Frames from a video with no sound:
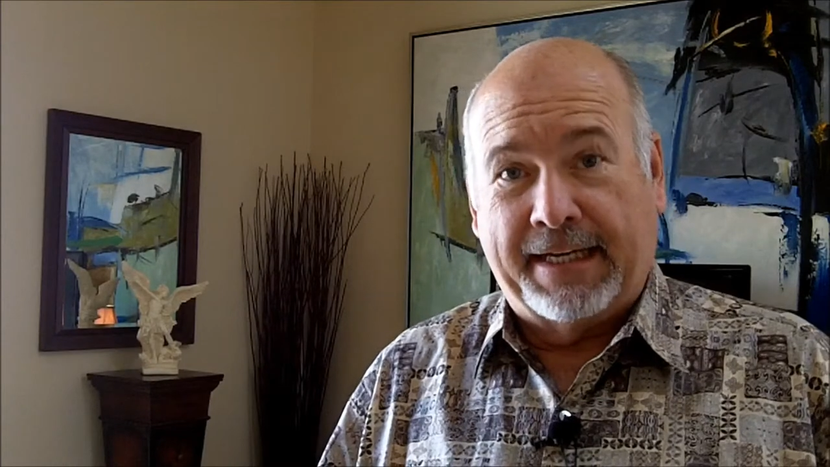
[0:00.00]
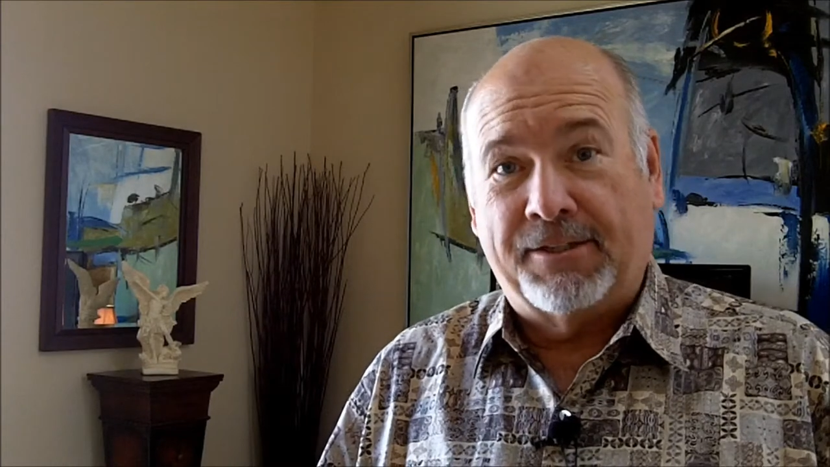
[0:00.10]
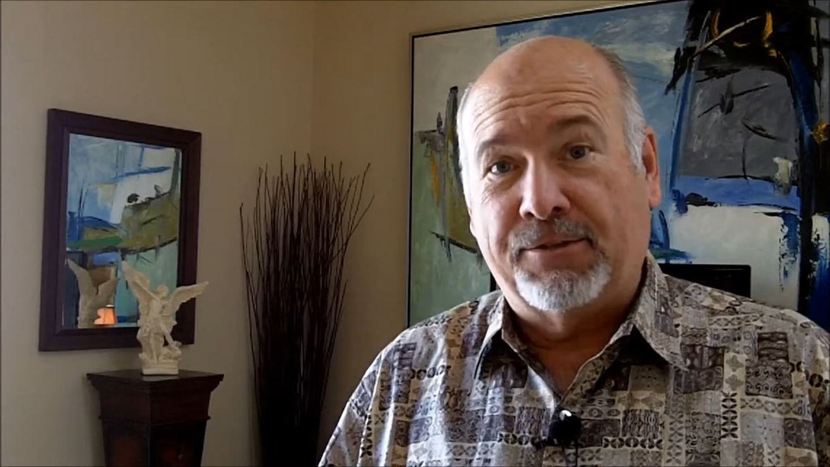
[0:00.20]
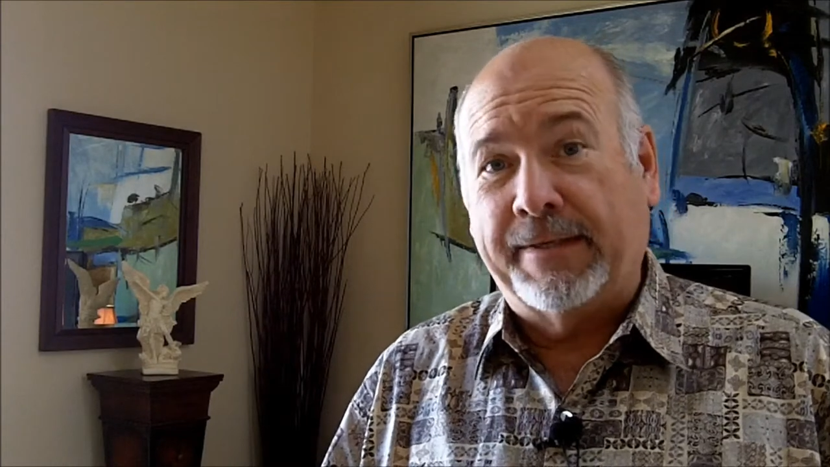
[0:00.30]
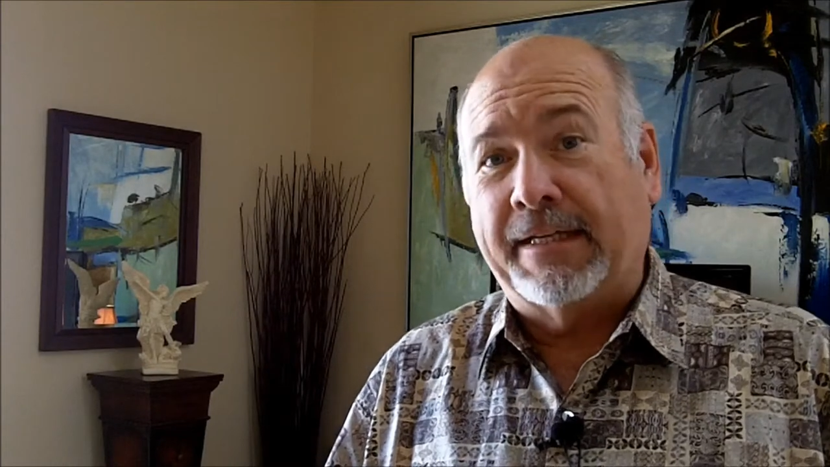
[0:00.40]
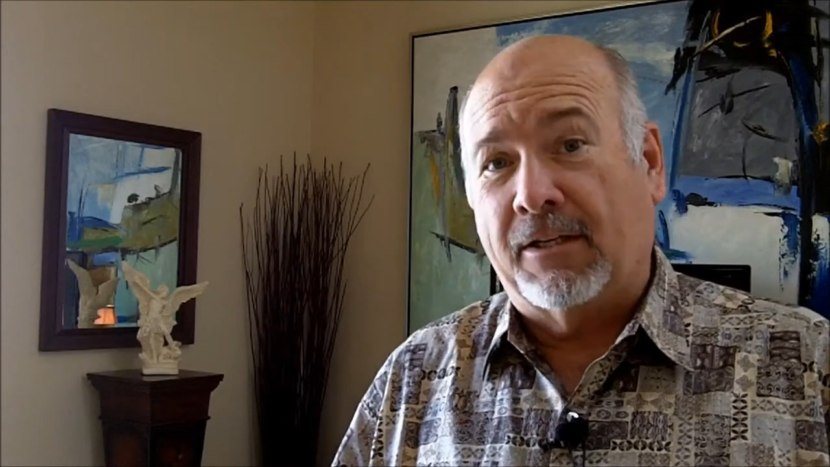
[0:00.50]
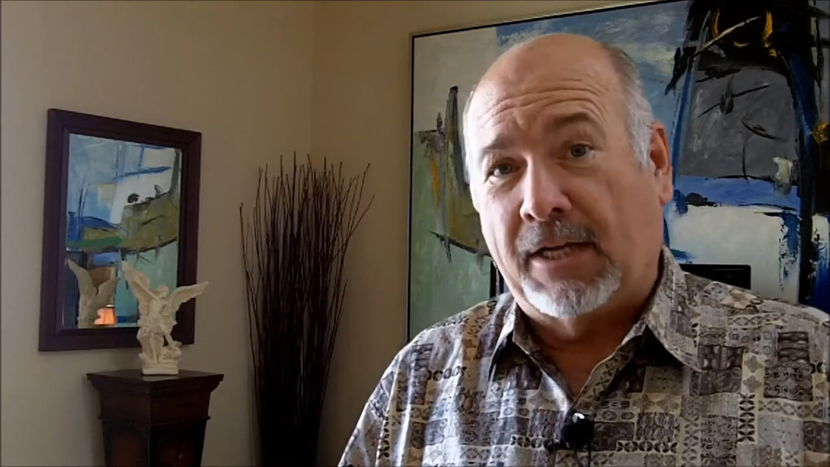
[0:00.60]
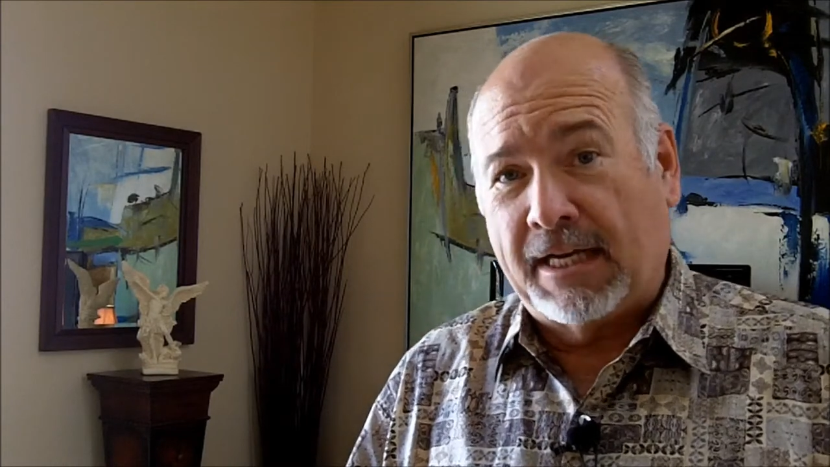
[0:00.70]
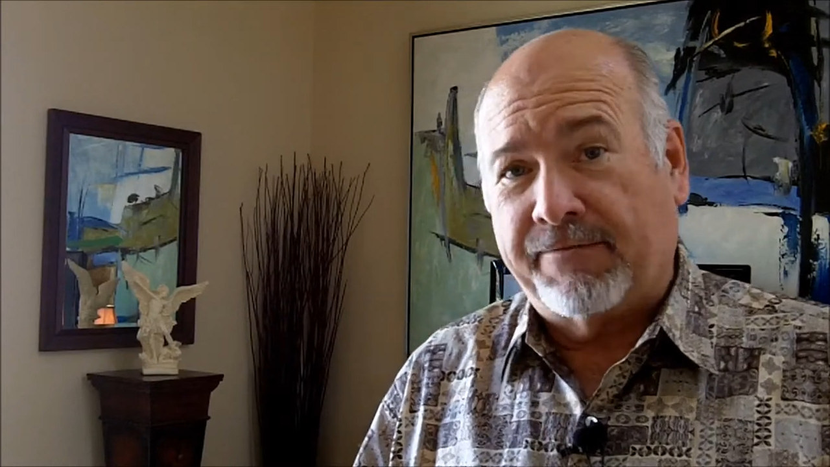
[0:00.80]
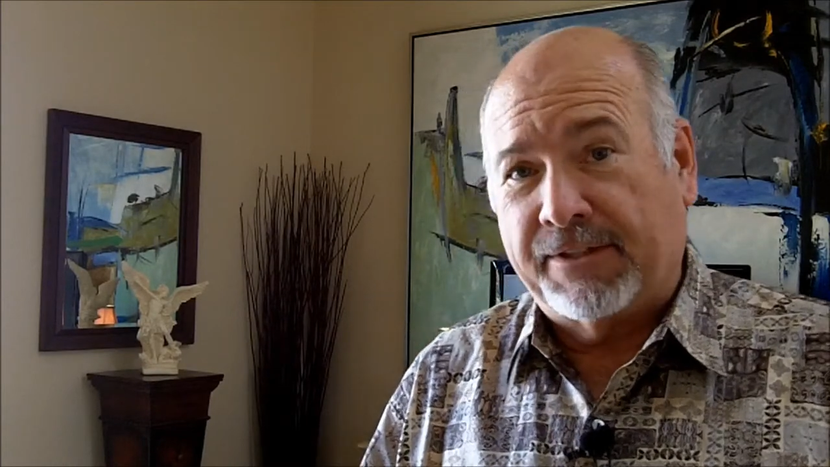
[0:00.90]
and doing a
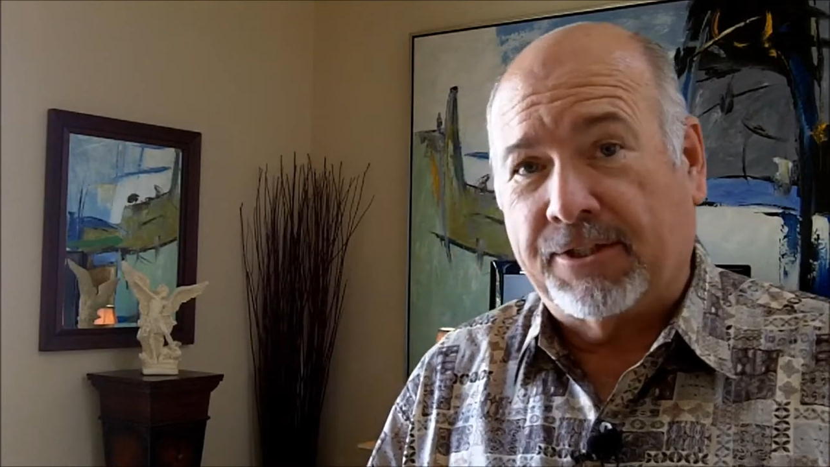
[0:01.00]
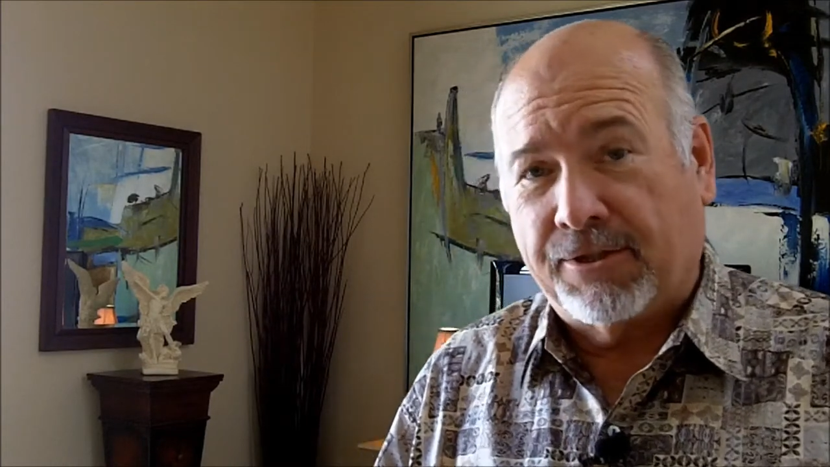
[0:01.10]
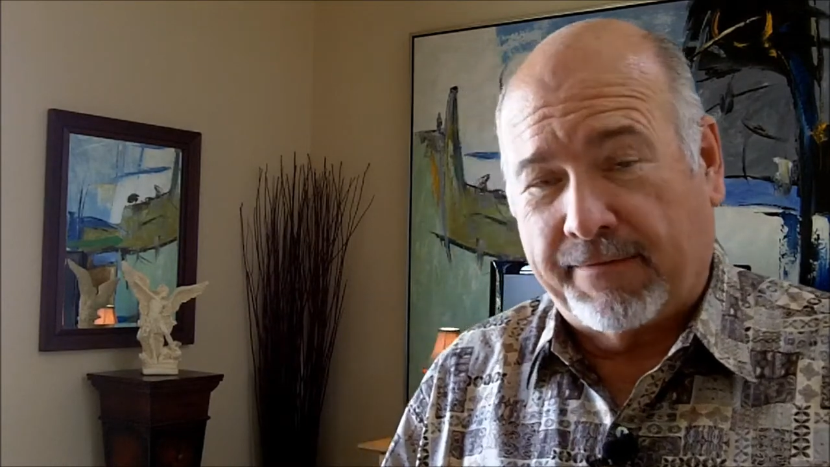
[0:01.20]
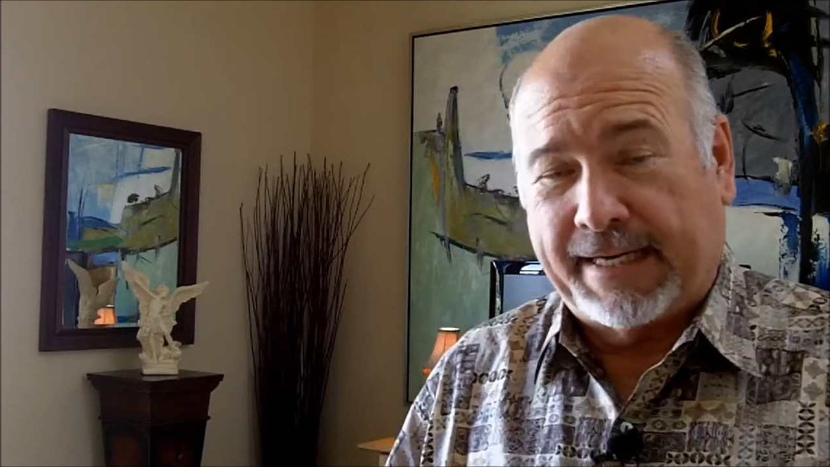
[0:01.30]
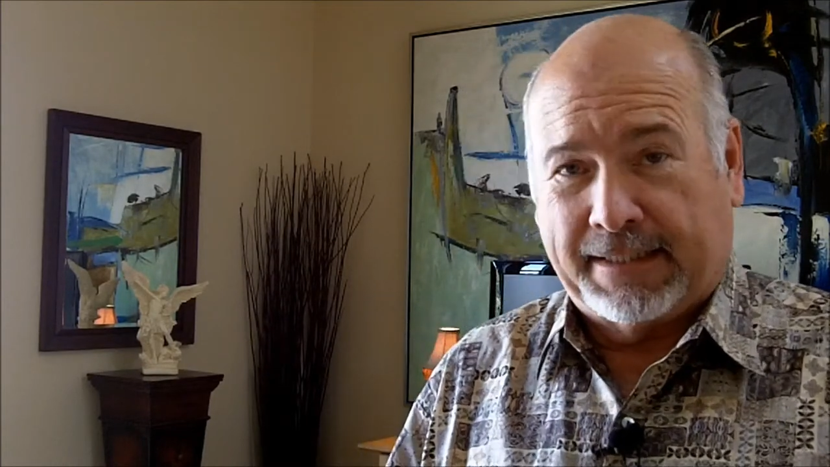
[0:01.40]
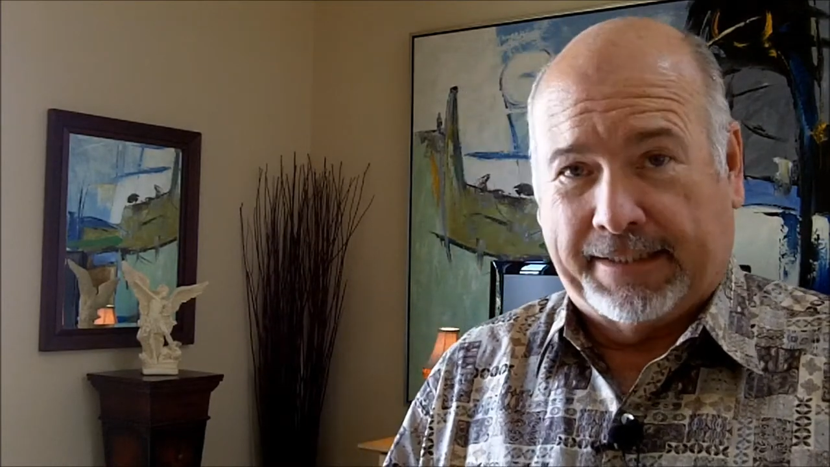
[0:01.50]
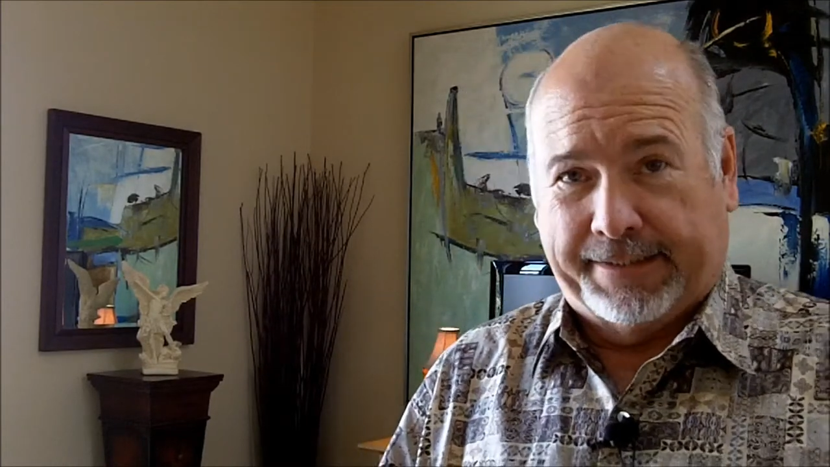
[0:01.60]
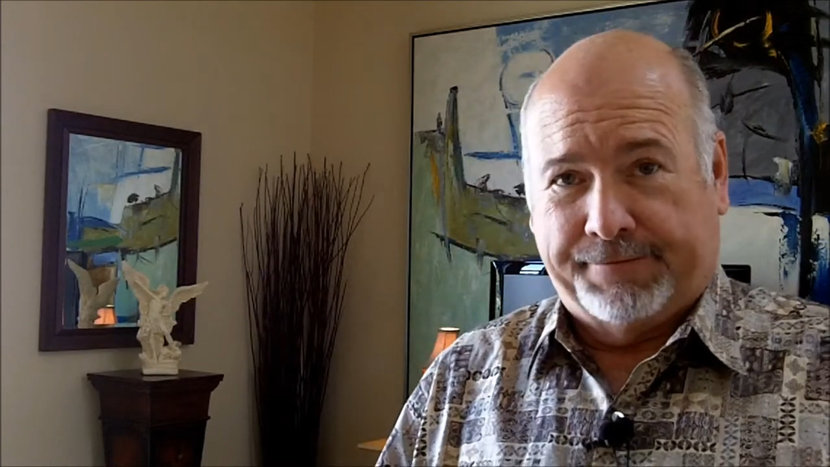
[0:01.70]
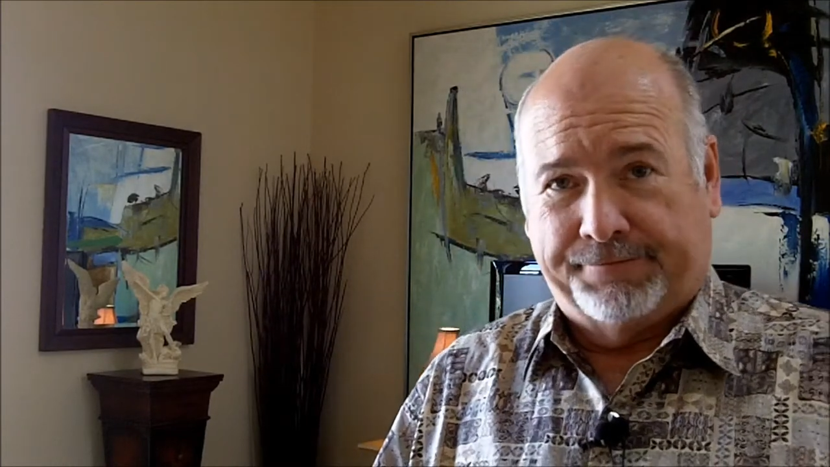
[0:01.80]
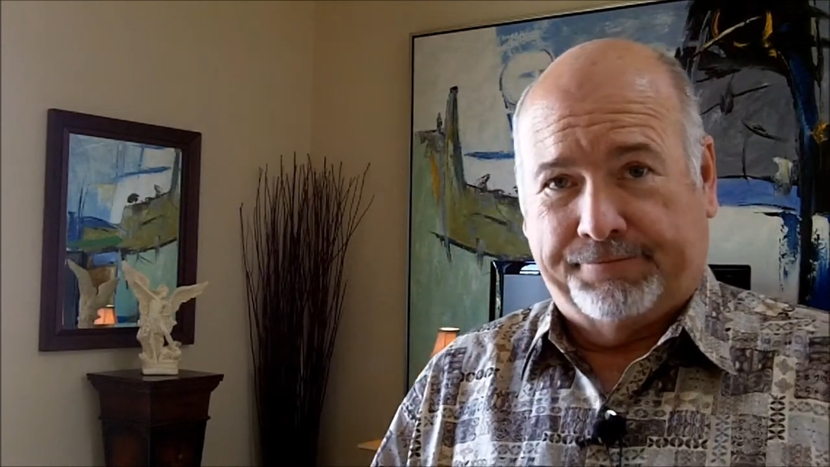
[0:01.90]
lot of it correctly.